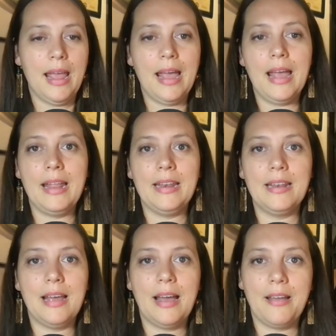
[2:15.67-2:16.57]

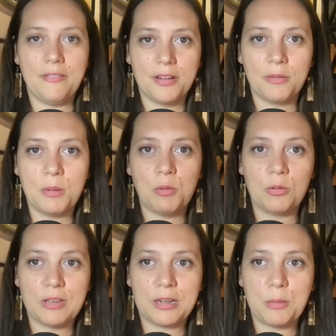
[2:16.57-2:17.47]
And I figure maybe
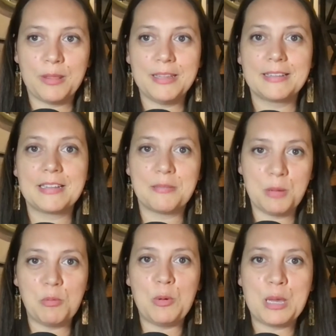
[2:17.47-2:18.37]
we'll talk about this because
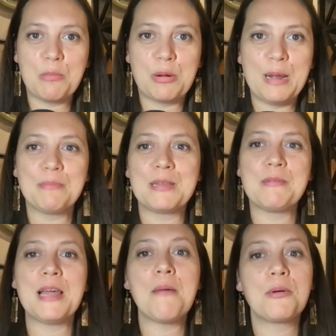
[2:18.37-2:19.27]
maybe we can preempt some
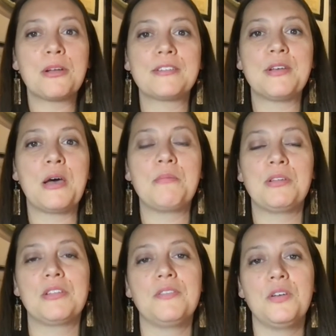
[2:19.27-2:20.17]
of that, but also help
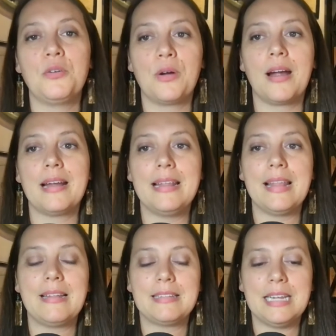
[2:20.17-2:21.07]
those of you who are in
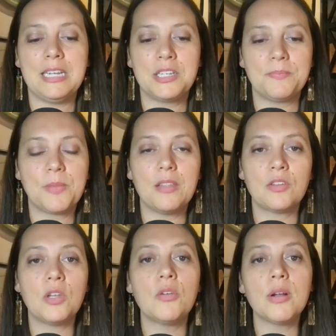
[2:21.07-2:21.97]
that stage. And so
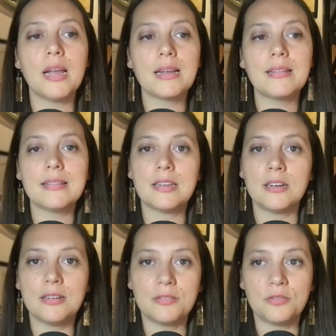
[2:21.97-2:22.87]
you are not
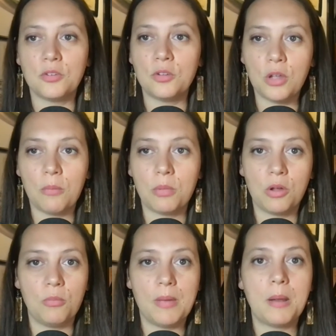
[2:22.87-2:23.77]
considered
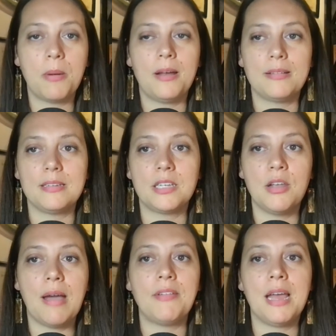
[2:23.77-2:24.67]
full-blown menopause until
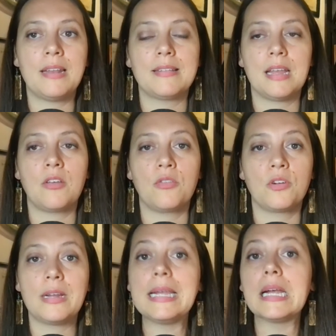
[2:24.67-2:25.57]
you haven't had a cycle for
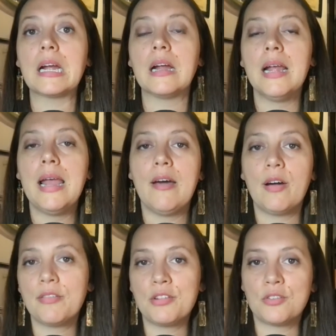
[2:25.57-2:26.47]
a year.
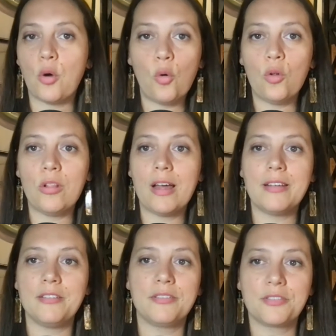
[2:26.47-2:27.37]
However, there's a whole lot
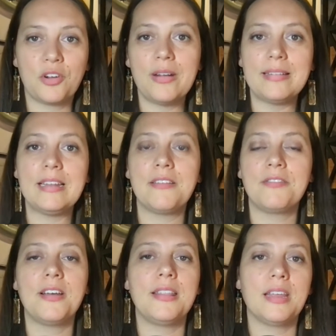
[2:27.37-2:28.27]
of crazy not
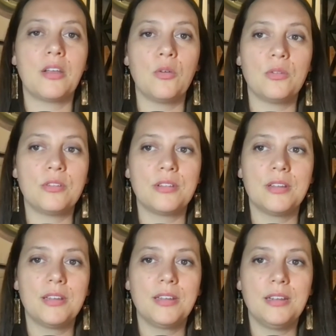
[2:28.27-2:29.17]
fun that goes,
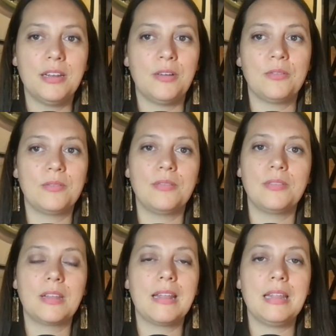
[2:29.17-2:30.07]
you know,
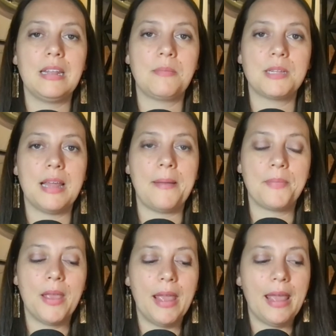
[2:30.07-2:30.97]
can lead up to that.
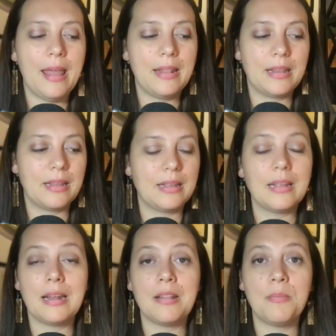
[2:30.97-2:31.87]
And
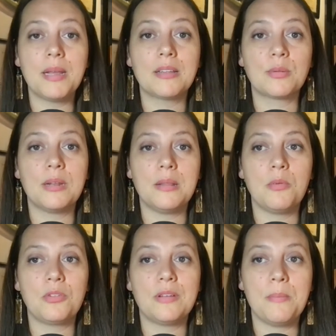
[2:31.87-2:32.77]
kind of the biggest one and the
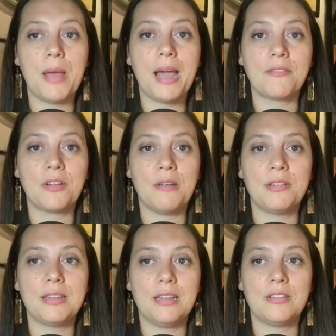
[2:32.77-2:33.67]
most impactful, I would
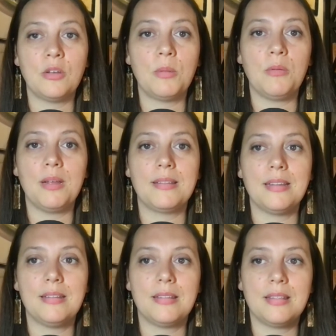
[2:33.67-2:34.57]
say, in so many ways,
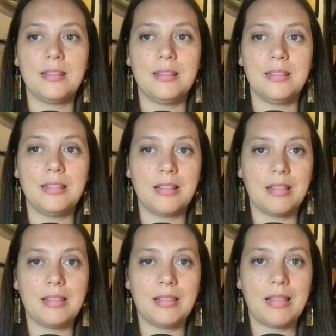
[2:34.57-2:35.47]
is the
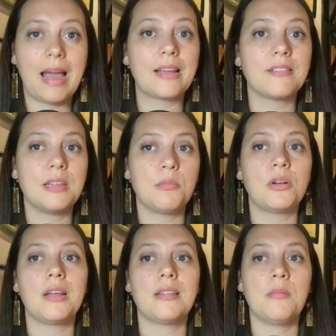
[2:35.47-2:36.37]
lack of sleep or
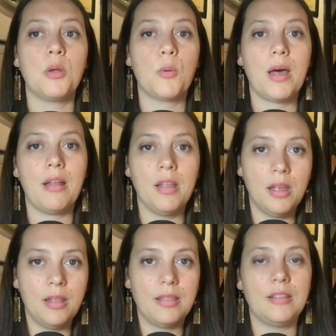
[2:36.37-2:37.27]
not sleeping well
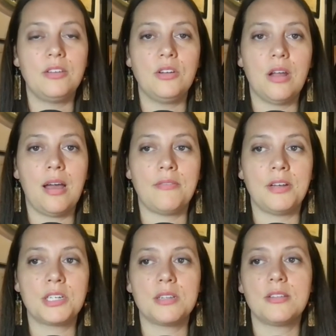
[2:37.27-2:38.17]
that's due to hot
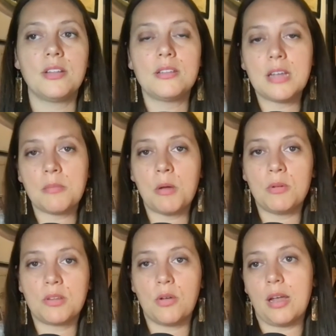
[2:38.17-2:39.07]
flashes. So let's talk about
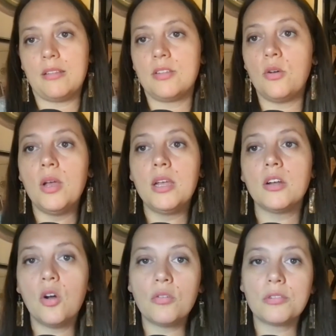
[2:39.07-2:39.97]
what's going on. So
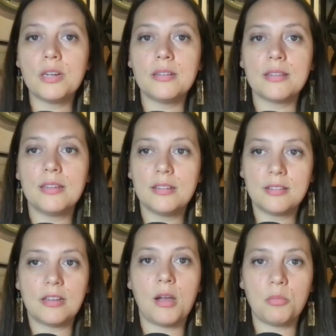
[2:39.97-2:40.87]
your ovaries
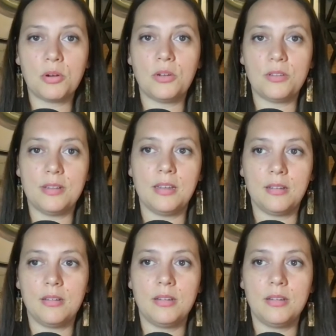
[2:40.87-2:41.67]
stop producing